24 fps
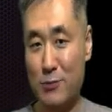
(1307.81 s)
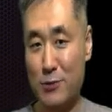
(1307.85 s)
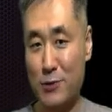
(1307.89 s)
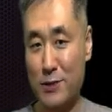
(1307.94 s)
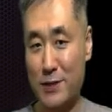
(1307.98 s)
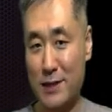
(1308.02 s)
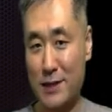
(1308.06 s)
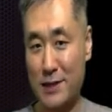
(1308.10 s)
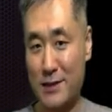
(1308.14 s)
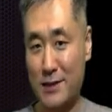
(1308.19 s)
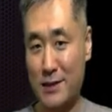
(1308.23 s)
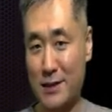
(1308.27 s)

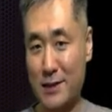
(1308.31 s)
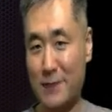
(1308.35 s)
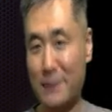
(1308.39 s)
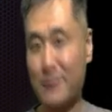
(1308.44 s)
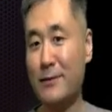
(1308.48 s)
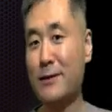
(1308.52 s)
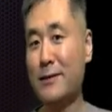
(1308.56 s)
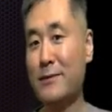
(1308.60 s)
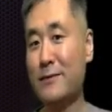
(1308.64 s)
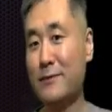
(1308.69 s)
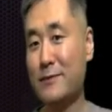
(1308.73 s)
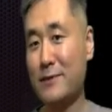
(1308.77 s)
sensitive
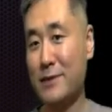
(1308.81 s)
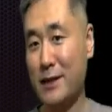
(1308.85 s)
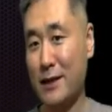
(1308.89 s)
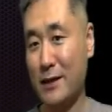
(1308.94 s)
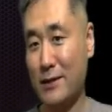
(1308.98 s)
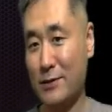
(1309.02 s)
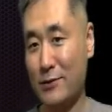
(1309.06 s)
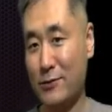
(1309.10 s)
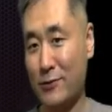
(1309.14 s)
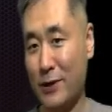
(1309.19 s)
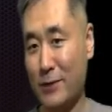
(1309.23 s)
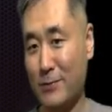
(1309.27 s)
than
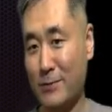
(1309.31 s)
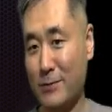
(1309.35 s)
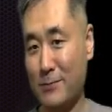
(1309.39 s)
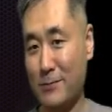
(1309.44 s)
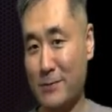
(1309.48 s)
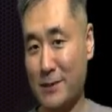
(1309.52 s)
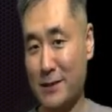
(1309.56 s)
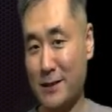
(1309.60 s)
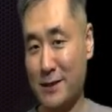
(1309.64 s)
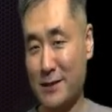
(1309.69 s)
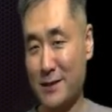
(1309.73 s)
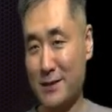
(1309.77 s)
drop arm
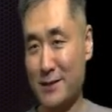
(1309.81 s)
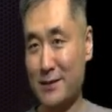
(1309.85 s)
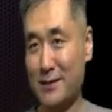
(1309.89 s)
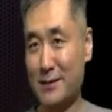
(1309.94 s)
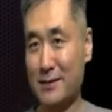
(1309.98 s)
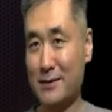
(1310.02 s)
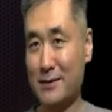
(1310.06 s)
test.